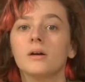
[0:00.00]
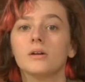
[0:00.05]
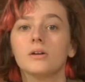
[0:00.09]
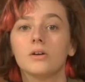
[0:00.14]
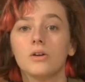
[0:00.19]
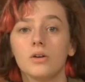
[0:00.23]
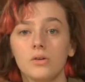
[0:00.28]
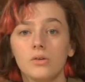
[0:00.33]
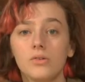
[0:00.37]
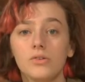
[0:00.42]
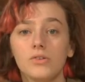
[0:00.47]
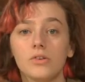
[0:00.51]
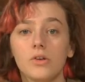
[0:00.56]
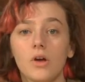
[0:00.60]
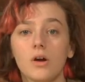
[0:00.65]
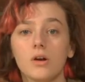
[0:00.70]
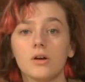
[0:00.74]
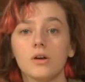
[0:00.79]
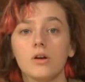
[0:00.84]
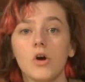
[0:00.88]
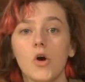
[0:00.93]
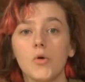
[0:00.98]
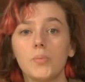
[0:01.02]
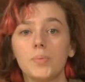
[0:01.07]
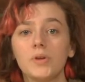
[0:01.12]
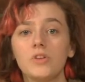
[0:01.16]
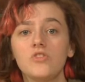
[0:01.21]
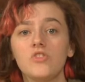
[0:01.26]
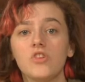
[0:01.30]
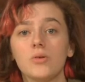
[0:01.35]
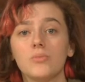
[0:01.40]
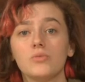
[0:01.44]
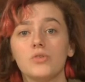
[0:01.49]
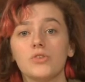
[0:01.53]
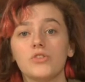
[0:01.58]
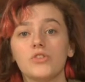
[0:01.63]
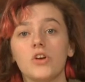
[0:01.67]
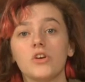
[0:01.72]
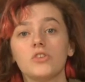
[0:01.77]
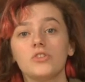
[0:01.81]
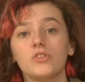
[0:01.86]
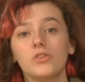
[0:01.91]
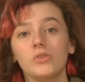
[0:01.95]
Girls Soccer Open Gym will
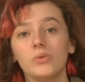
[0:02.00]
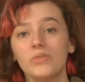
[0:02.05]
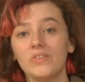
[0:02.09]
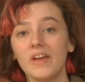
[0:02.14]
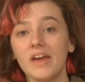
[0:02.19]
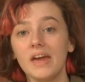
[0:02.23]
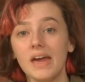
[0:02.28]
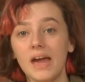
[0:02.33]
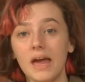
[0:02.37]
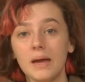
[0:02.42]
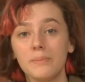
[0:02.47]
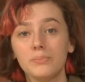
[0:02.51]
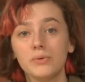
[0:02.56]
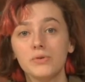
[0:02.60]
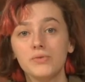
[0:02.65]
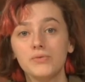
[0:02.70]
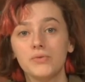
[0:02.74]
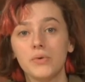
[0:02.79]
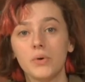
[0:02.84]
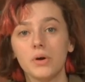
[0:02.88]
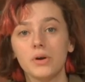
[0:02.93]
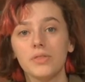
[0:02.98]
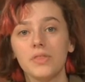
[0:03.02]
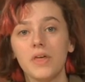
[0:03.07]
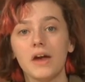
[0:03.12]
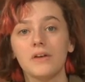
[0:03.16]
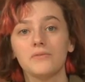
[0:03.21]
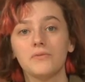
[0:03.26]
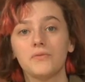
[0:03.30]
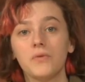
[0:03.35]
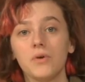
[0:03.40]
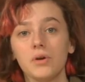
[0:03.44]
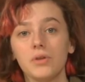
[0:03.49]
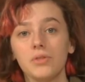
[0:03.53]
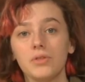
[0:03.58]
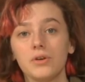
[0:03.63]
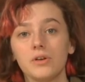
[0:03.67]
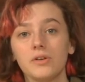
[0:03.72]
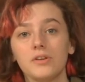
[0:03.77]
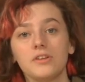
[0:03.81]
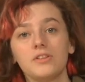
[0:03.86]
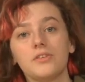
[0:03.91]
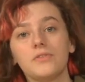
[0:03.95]
start Tuesday, April 4th at
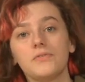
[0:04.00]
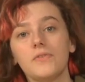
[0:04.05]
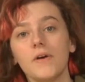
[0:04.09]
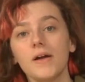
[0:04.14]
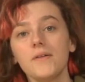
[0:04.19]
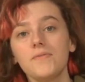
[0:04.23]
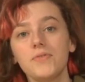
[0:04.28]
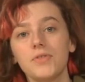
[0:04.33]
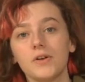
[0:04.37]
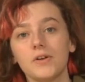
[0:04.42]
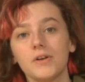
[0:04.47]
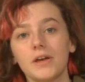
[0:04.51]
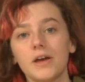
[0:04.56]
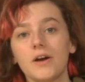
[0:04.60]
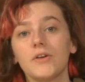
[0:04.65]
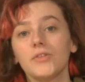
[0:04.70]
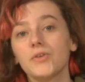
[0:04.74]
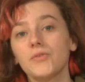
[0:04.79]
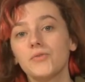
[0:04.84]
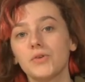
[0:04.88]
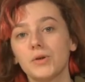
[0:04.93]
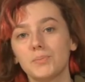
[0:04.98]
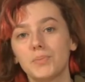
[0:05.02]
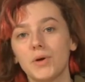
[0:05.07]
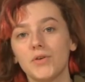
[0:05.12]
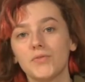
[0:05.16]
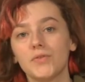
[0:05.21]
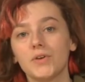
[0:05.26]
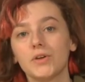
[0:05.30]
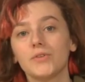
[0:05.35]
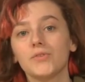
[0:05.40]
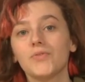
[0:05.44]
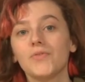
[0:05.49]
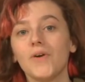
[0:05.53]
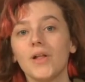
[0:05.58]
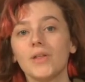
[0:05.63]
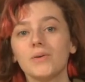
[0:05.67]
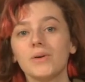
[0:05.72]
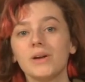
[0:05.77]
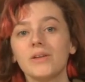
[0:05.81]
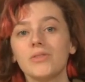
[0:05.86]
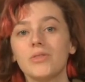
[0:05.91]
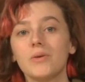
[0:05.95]
4.30 to 5.30 on the football field
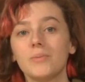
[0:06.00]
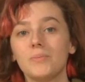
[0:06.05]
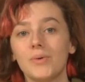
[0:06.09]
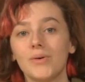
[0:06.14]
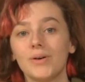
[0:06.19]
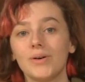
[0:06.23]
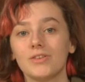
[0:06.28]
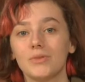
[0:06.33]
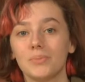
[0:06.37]
following the boys'